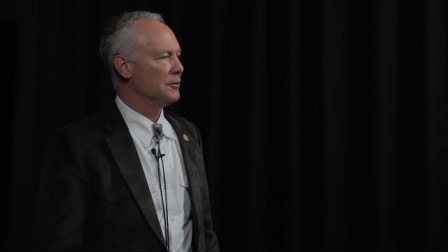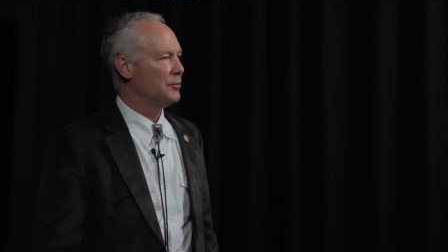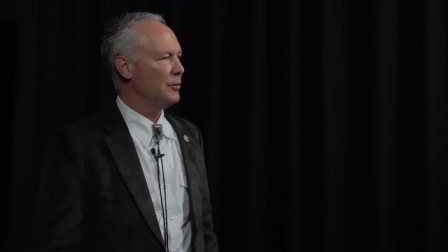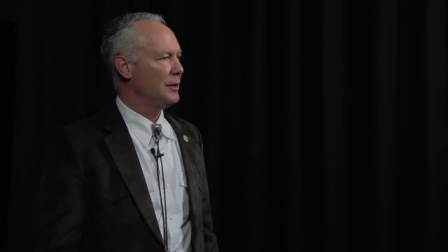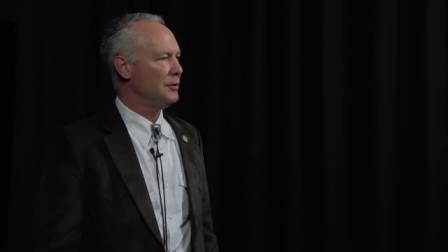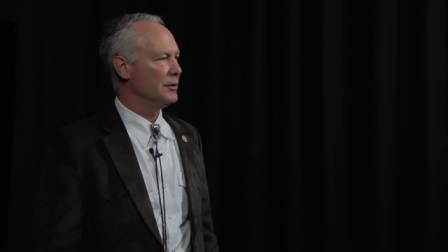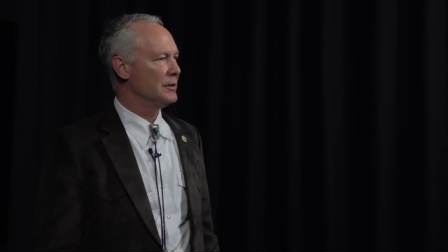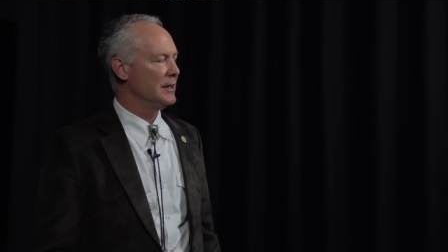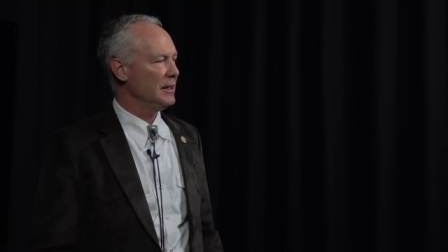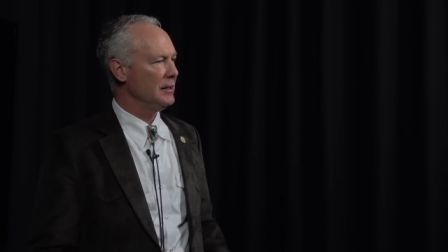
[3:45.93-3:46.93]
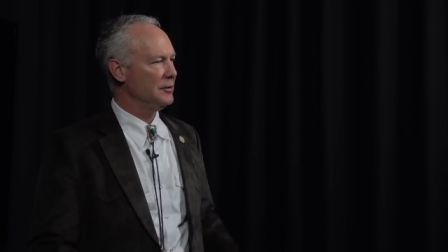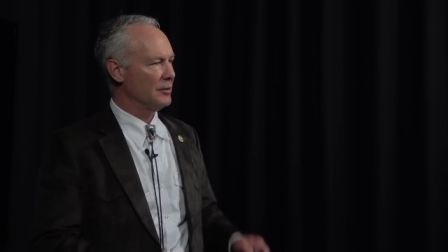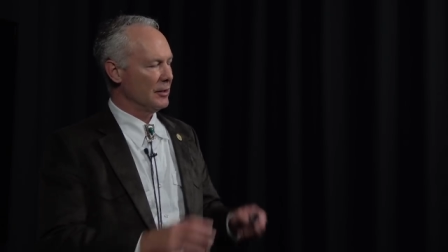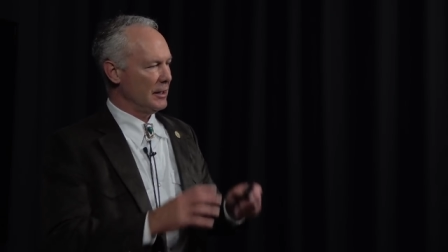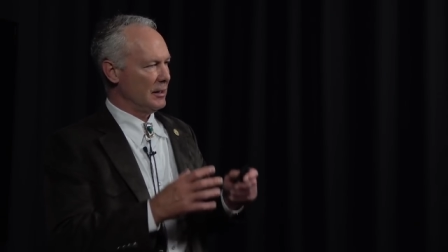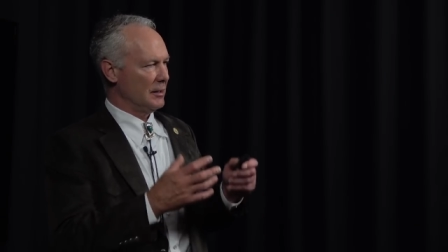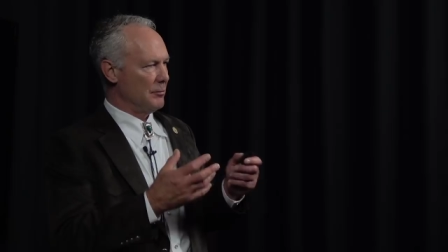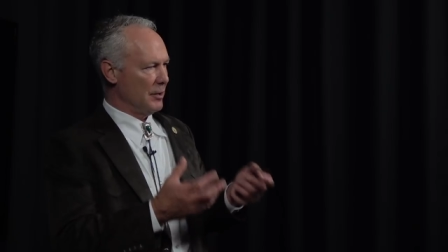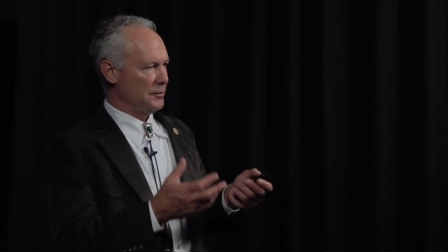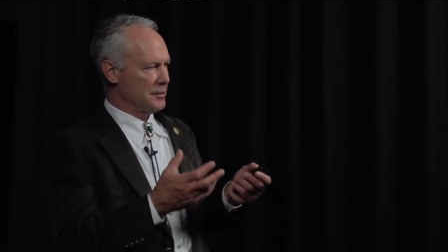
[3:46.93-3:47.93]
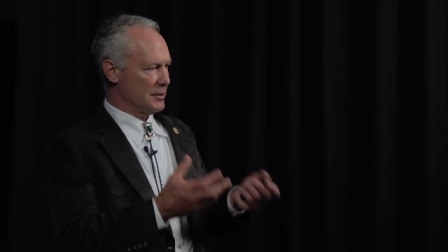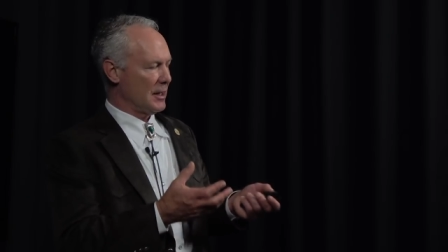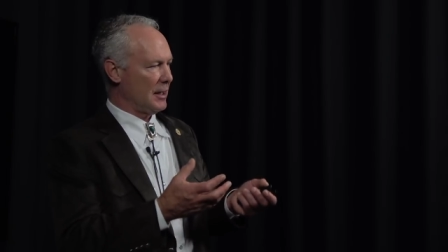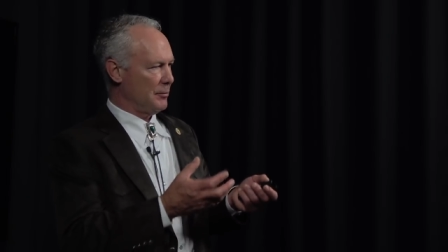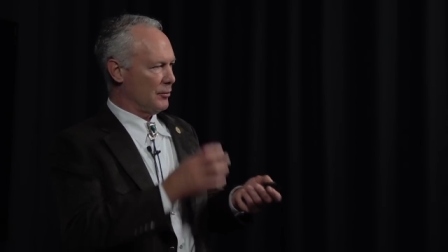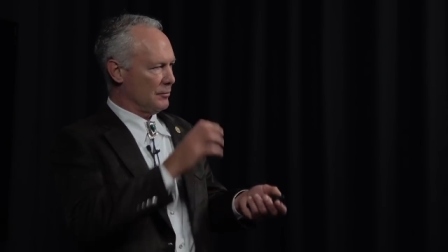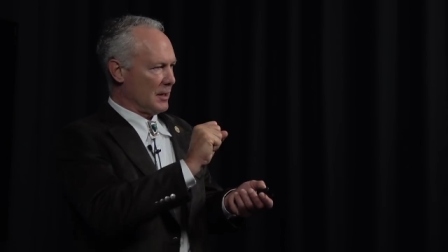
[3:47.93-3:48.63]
is when your teeth are in the most stable